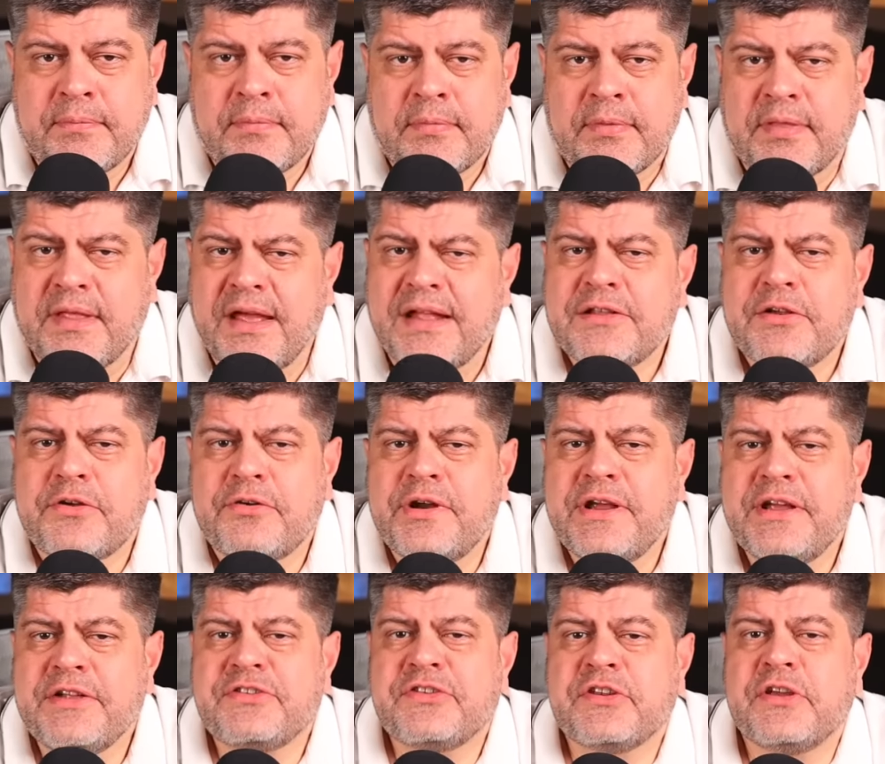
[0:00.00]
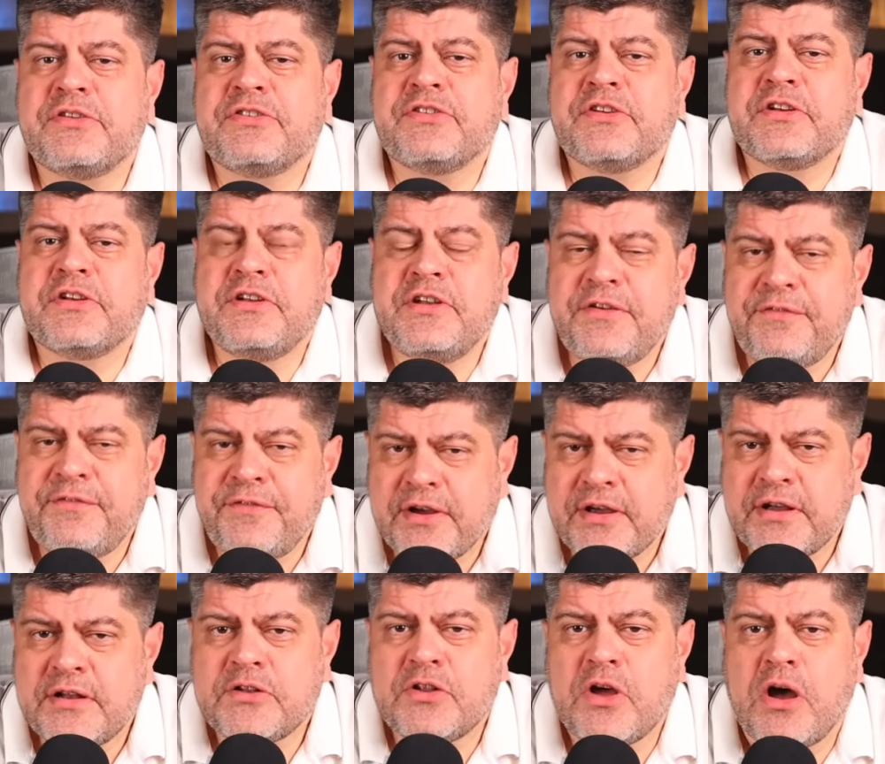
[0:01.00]
That creates a
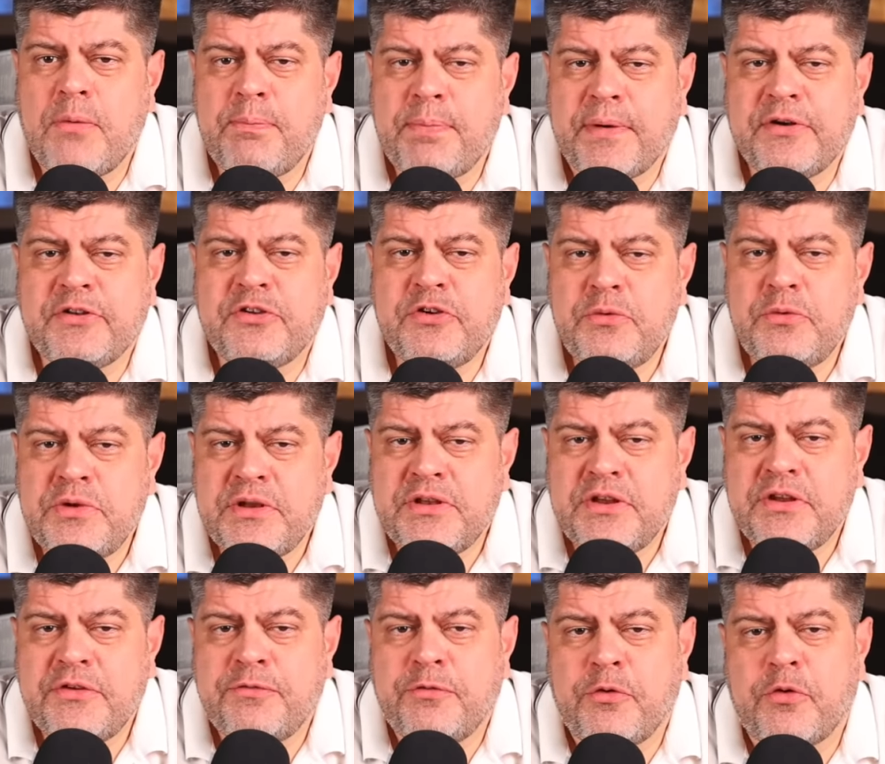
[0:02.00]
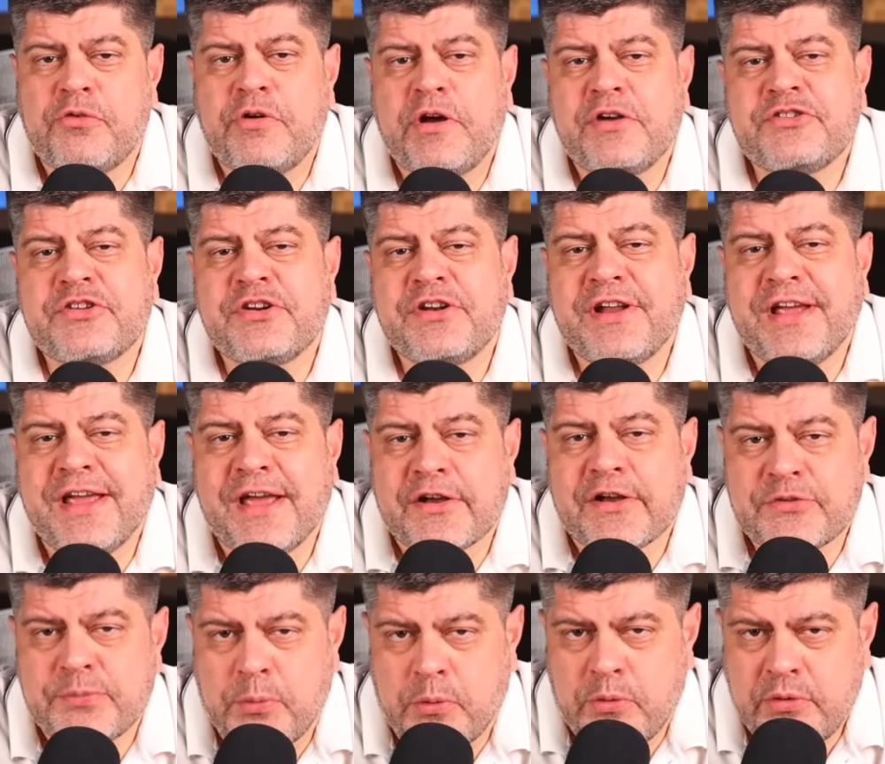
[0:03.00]
significant opportunity for Russian
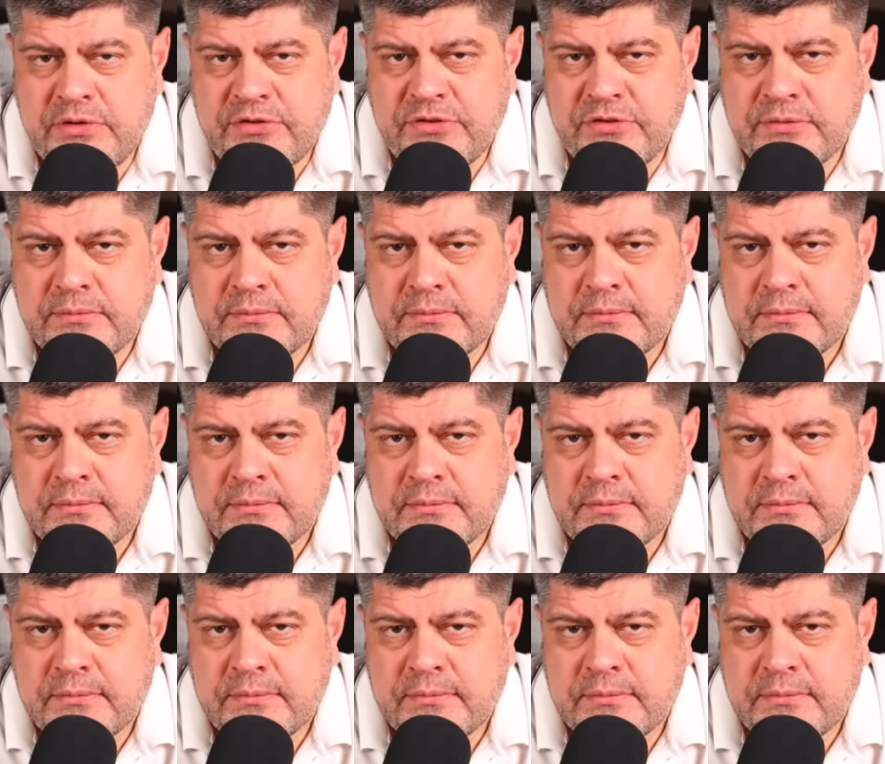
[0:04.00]
exports